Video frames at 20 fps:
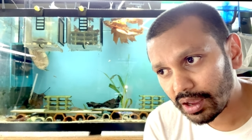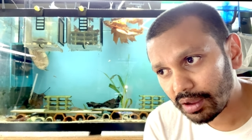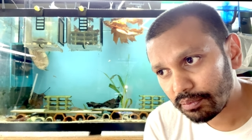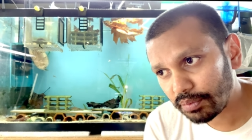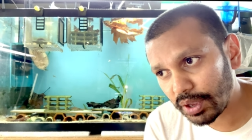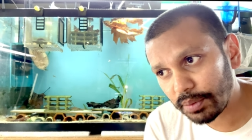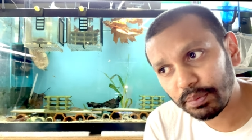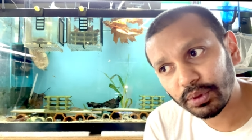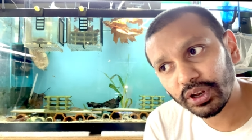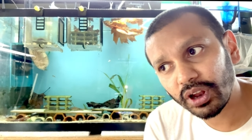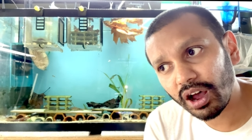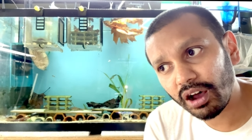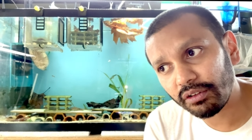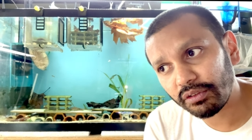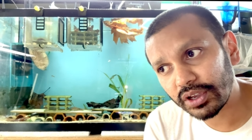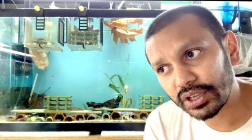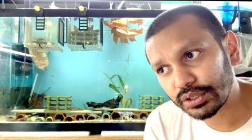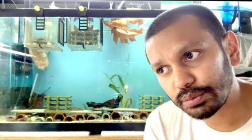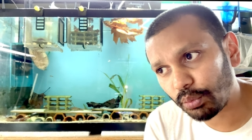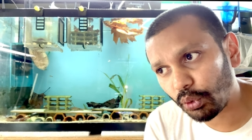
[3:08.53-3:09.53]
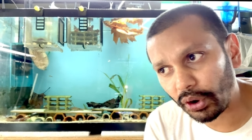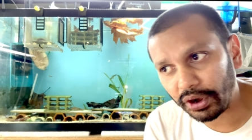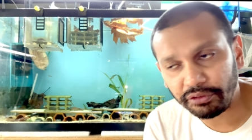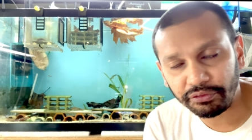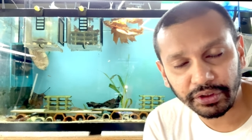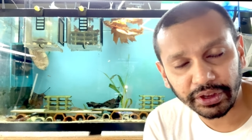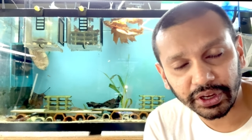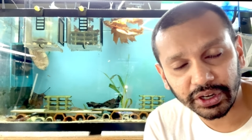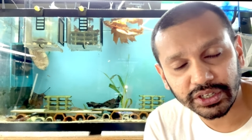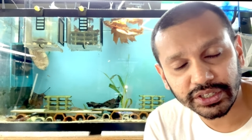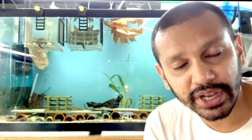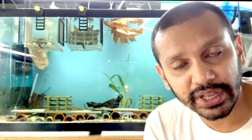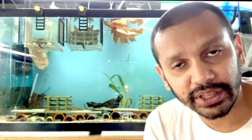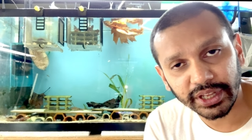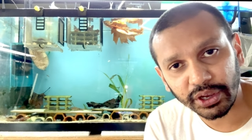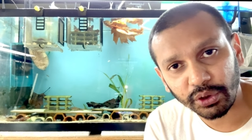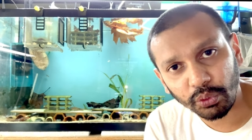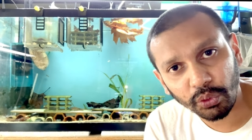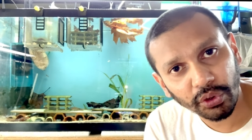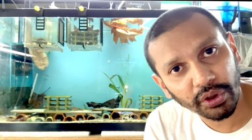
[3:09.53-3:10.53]
People always point fingers at
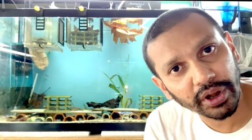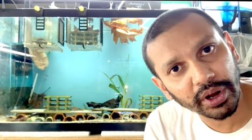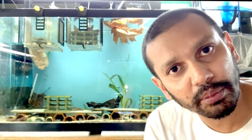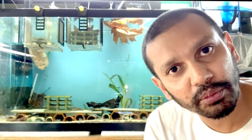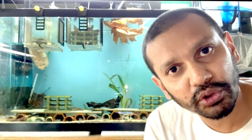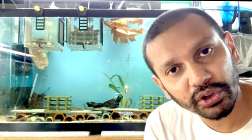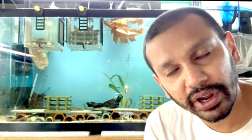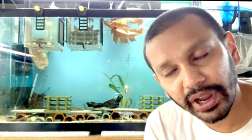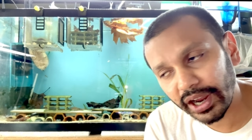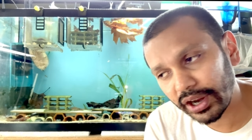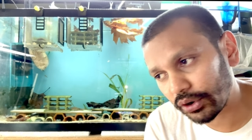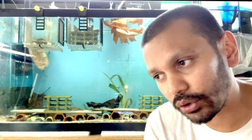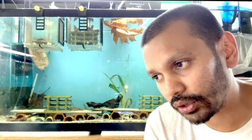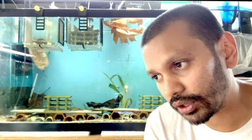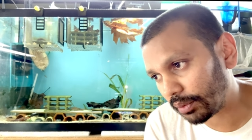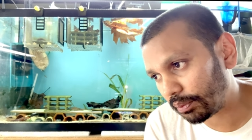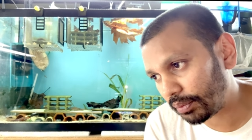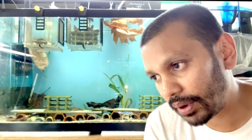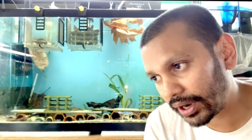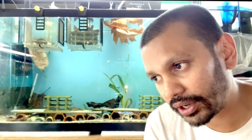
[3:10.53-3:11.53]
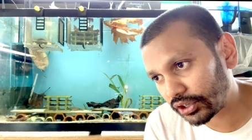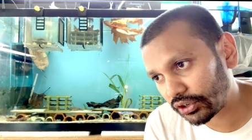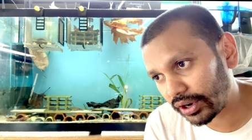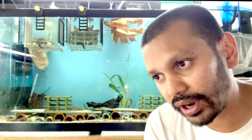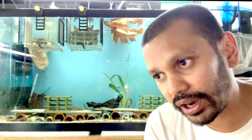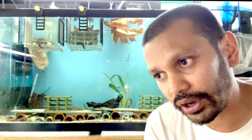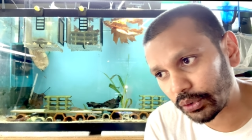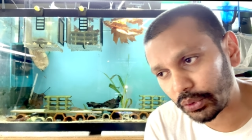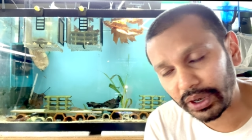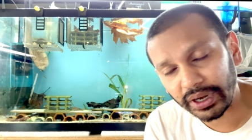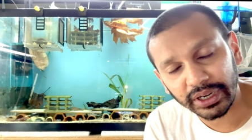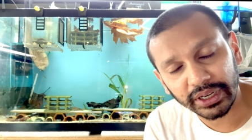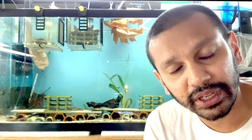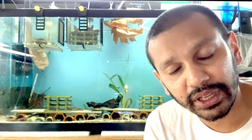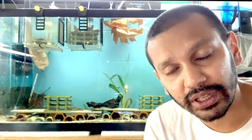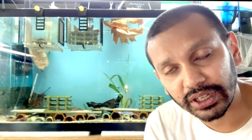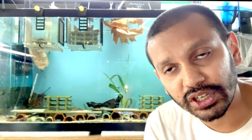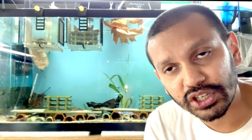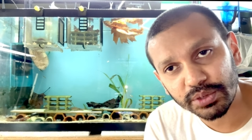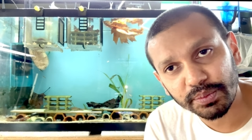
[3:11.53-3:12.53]
the aquarium trade or the pet trade or
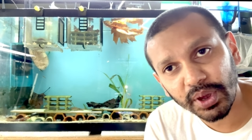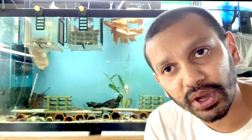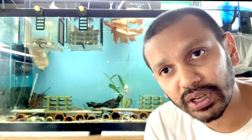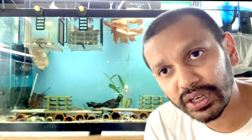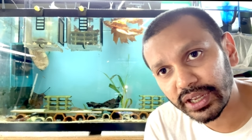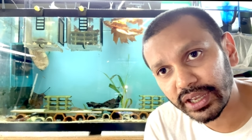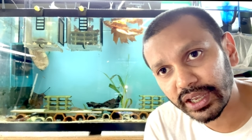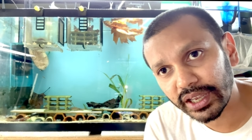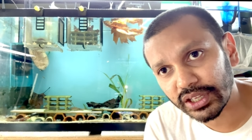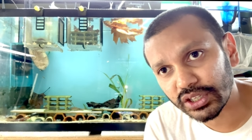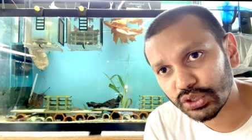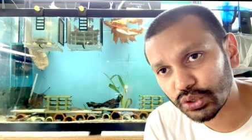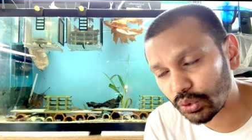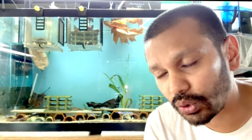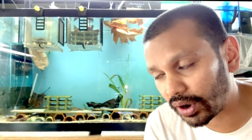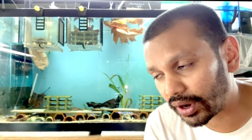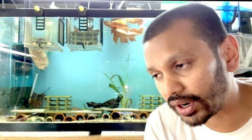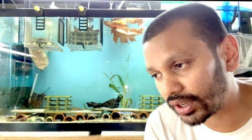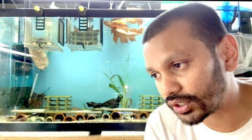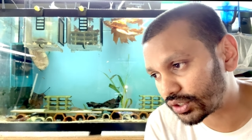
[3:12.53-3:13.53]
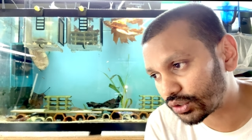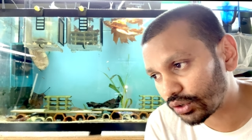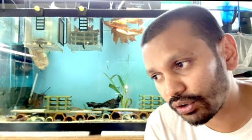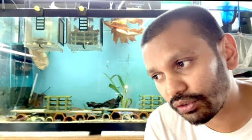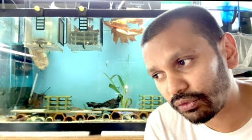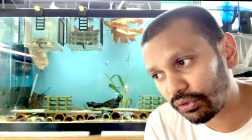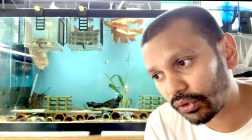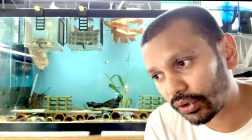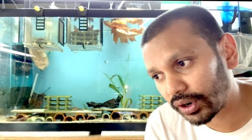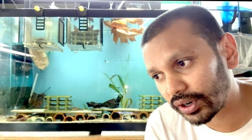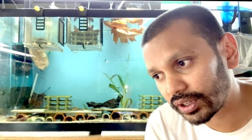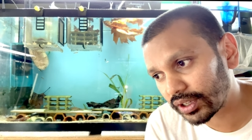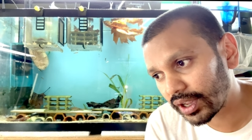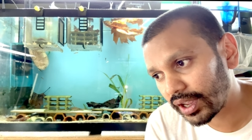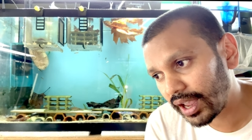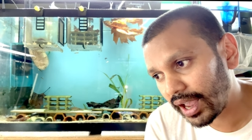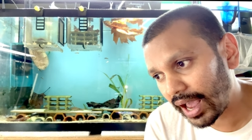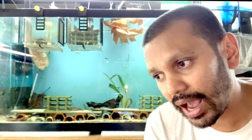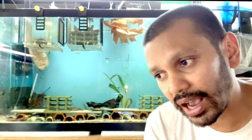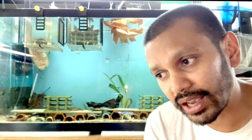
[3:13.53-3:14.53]
illegal smuggling and so on and so forth
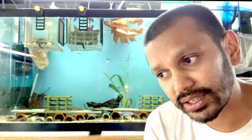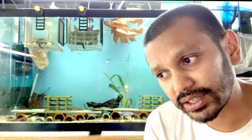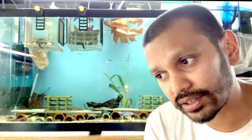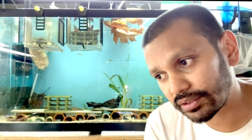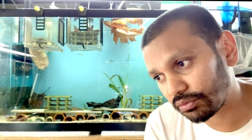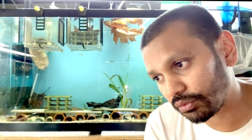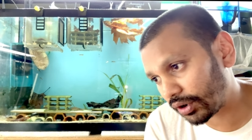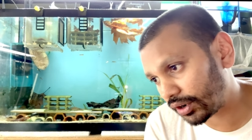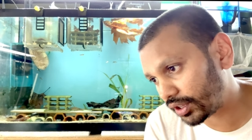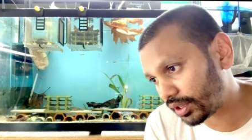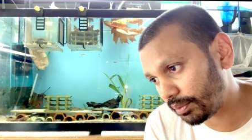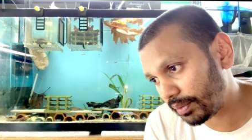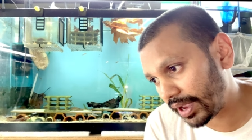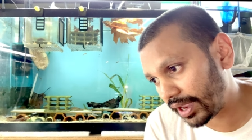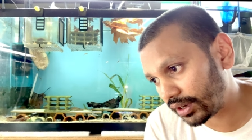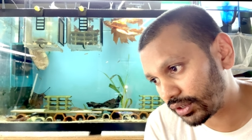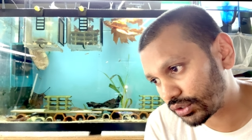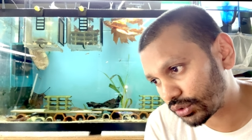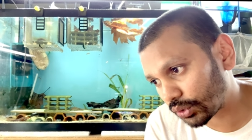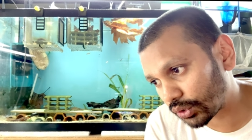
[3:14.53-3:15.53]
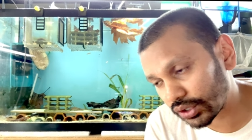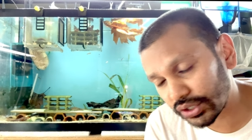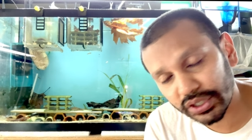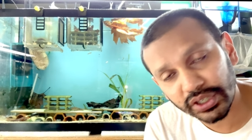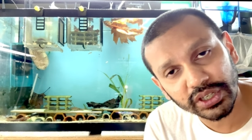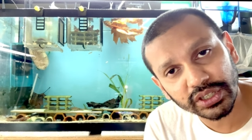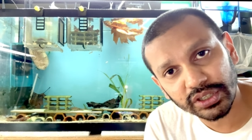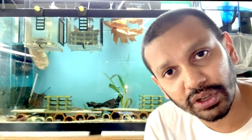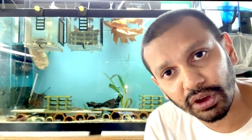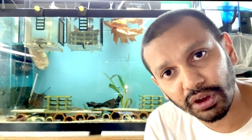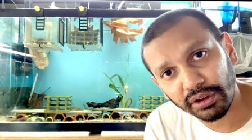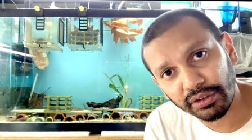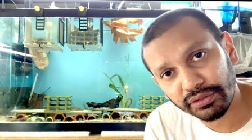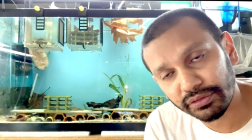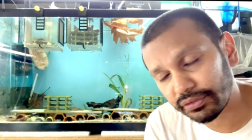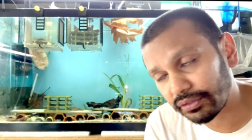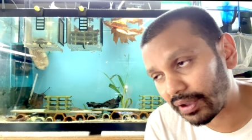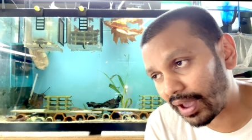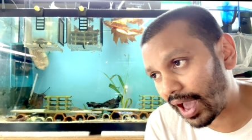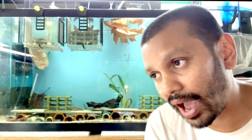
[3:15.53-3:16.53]
as one of the main sources of
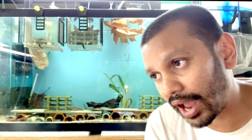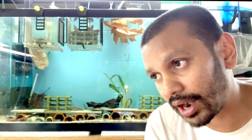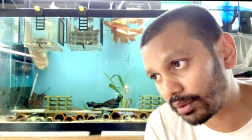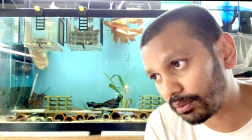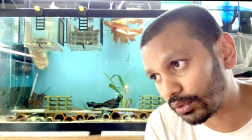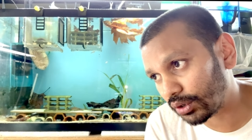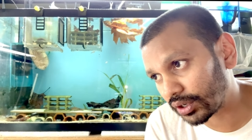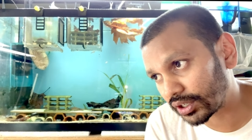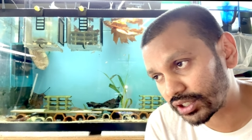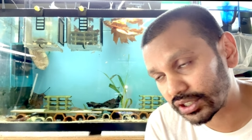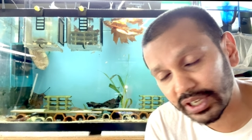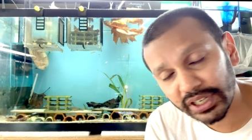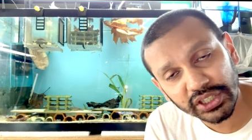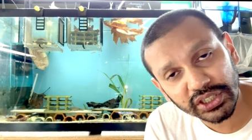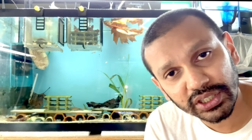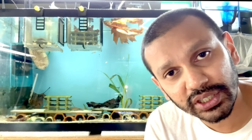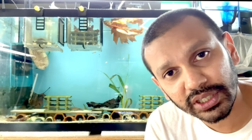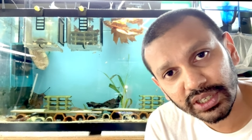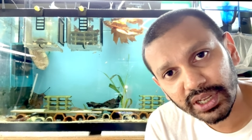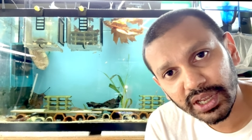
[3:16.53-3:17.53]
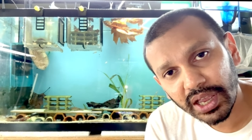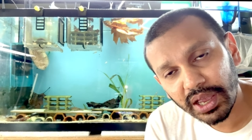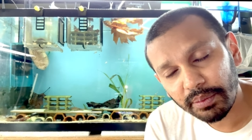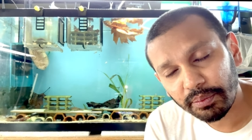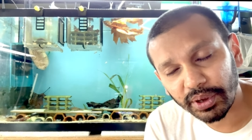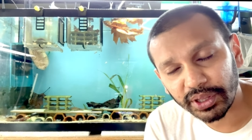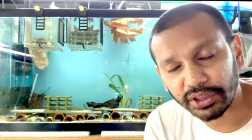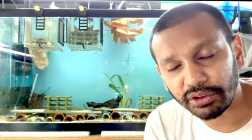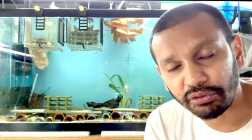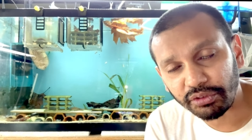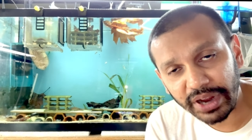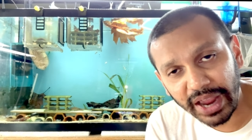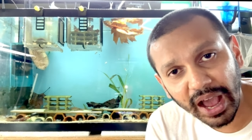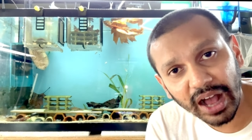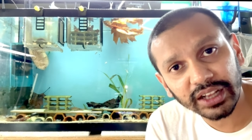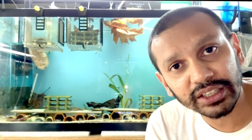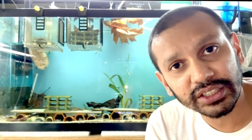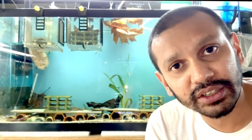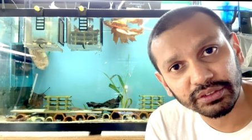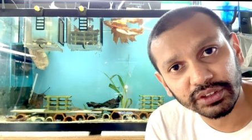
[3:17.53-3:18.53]
animal extinction, but the
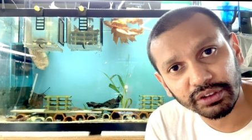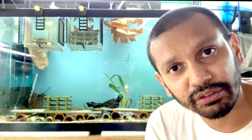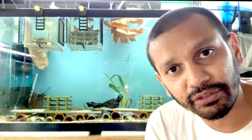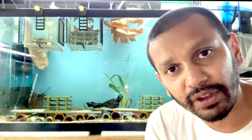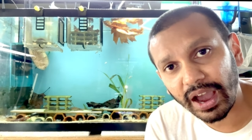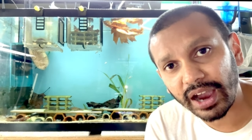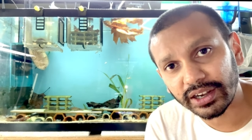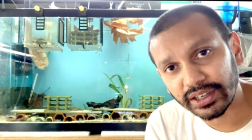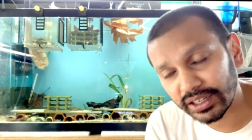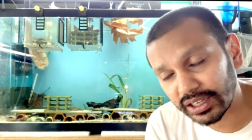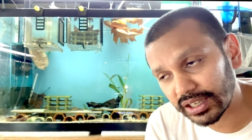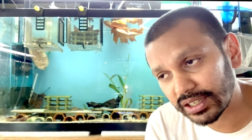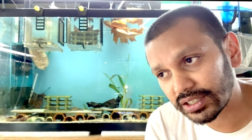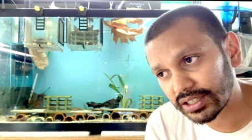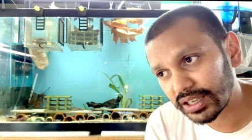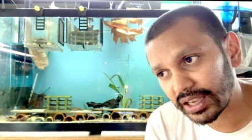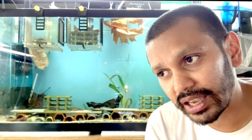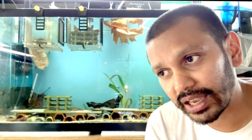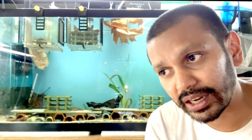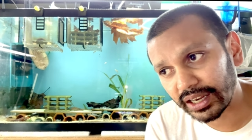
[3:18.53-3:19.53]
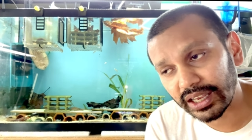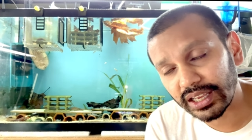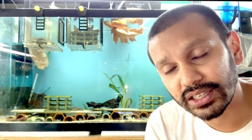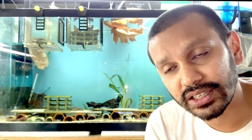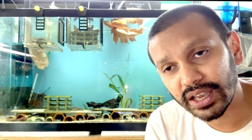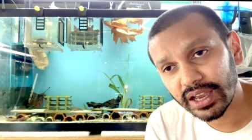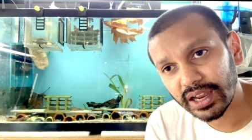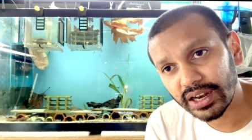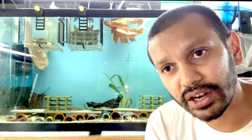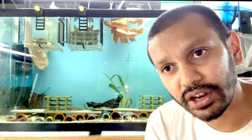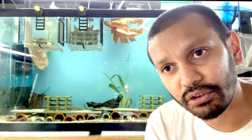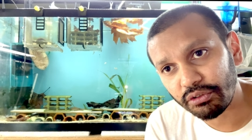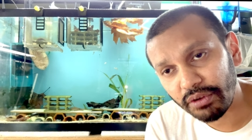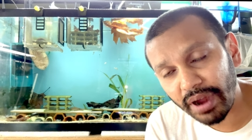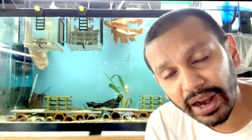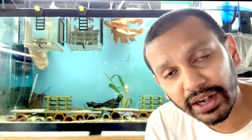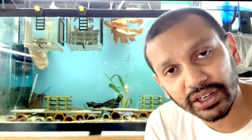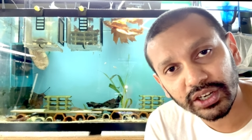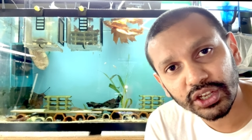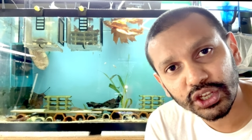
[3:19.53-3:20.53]
reality of the fact is it is
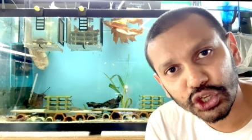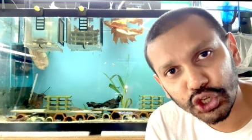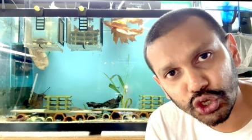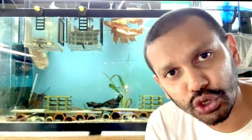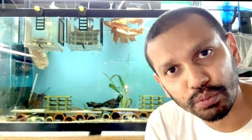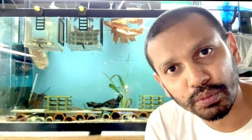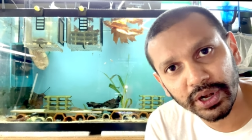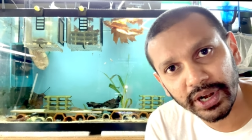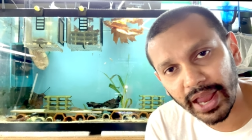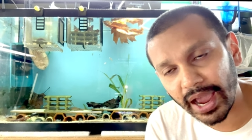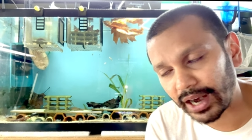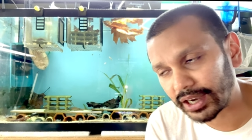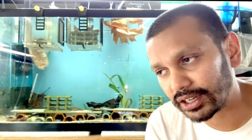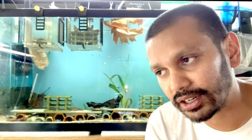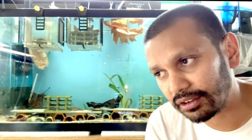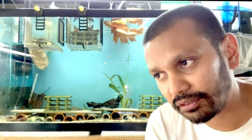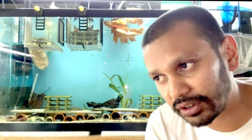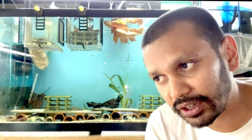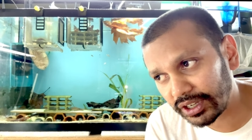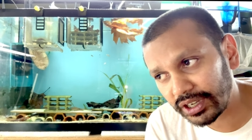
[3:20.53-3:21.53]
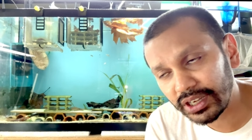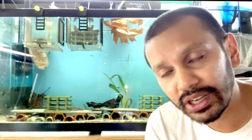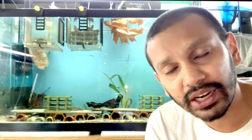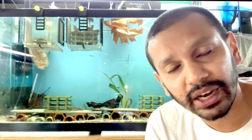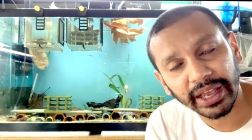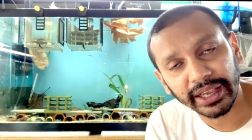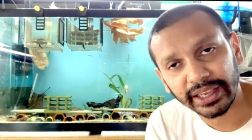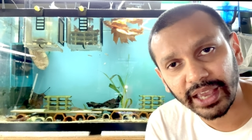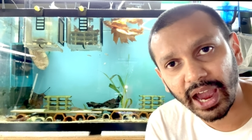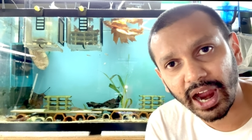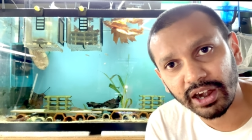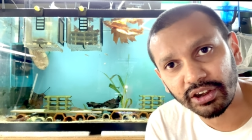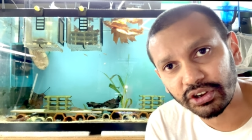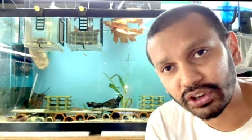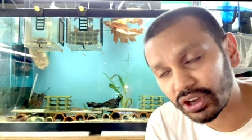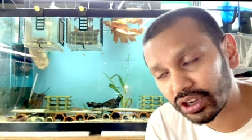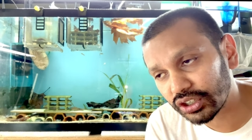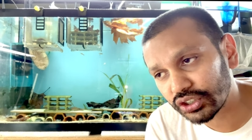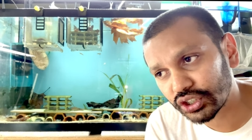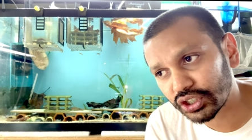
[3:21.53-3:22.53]
direct human activity like
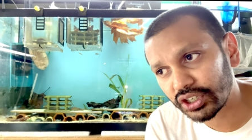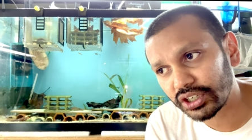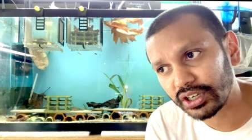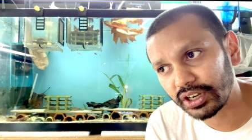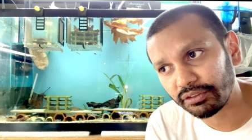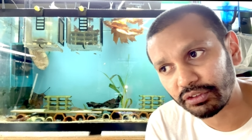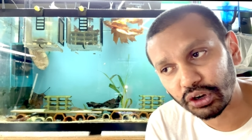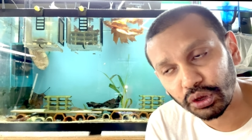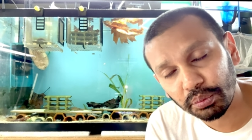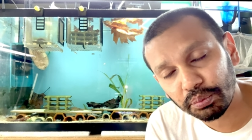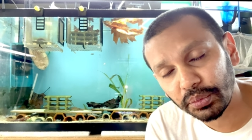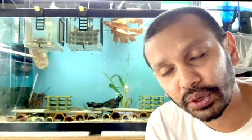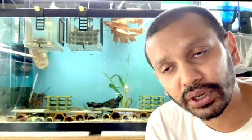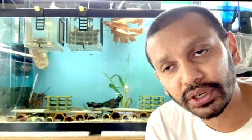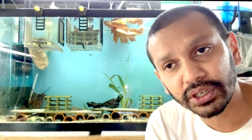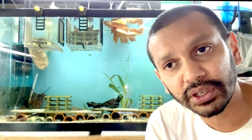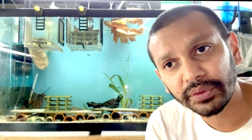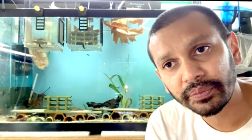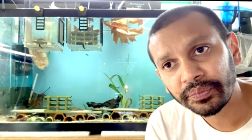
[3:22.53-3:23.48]
agriculture, development,